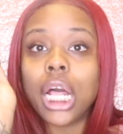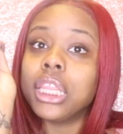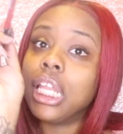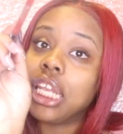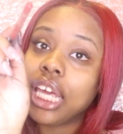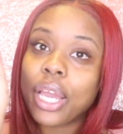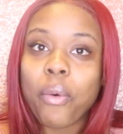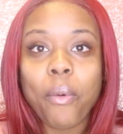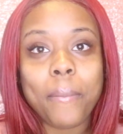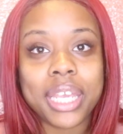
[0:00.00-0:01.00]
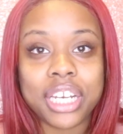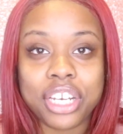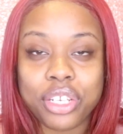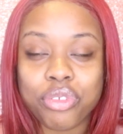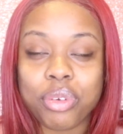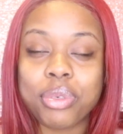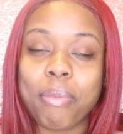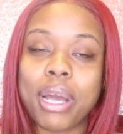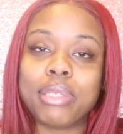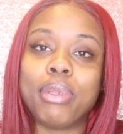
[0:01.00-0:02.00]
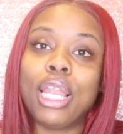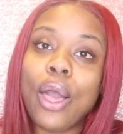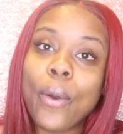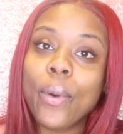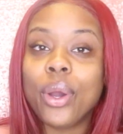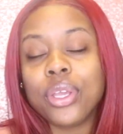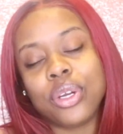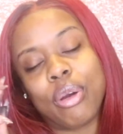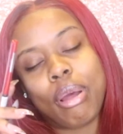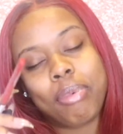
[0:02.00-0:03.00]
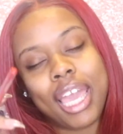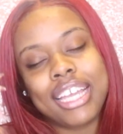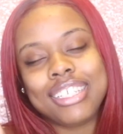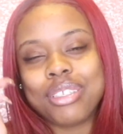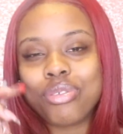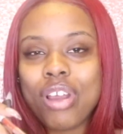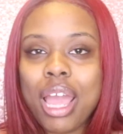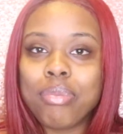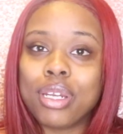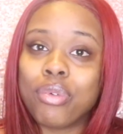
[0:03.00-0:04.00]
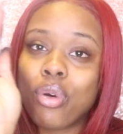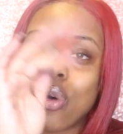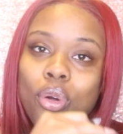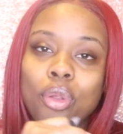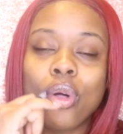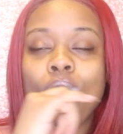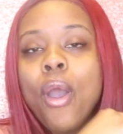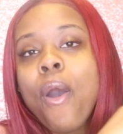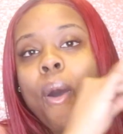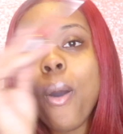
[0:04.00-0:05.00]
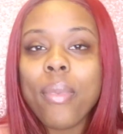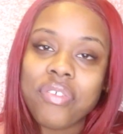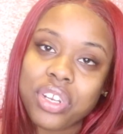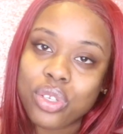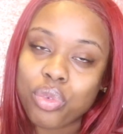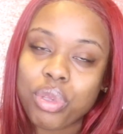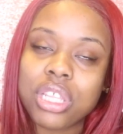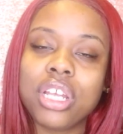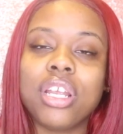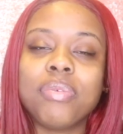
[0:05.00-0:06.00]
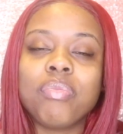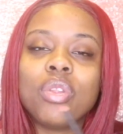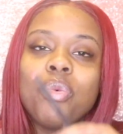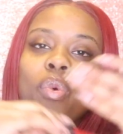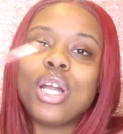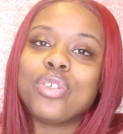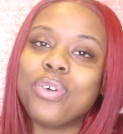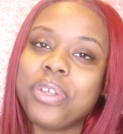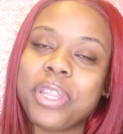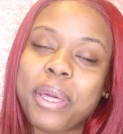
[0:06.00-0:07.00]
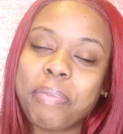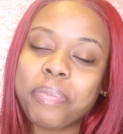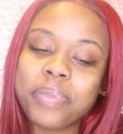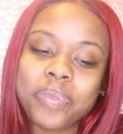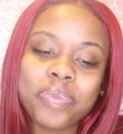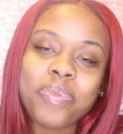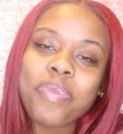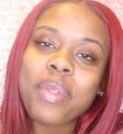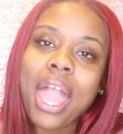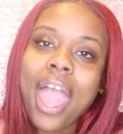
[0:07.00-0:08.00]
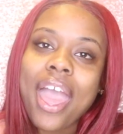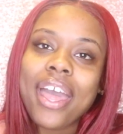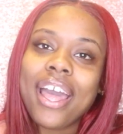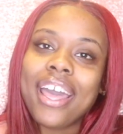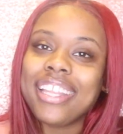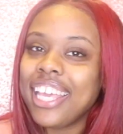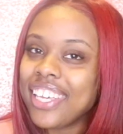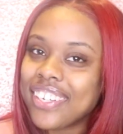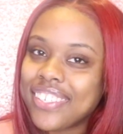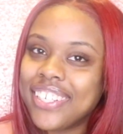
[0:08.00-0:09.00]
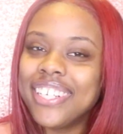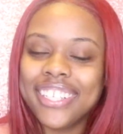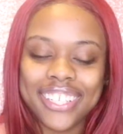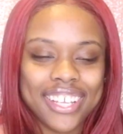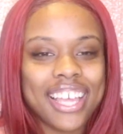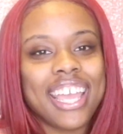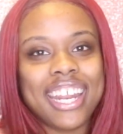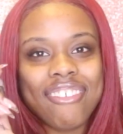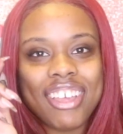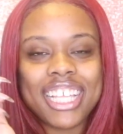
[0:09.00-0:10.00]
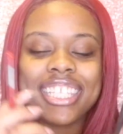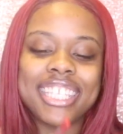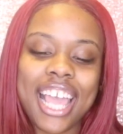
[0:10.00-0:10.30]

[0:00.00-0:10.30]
The link will be in the description box below. Go on my page, subscribe, and all my videos will be there. Watch all of them, and thank you in advance.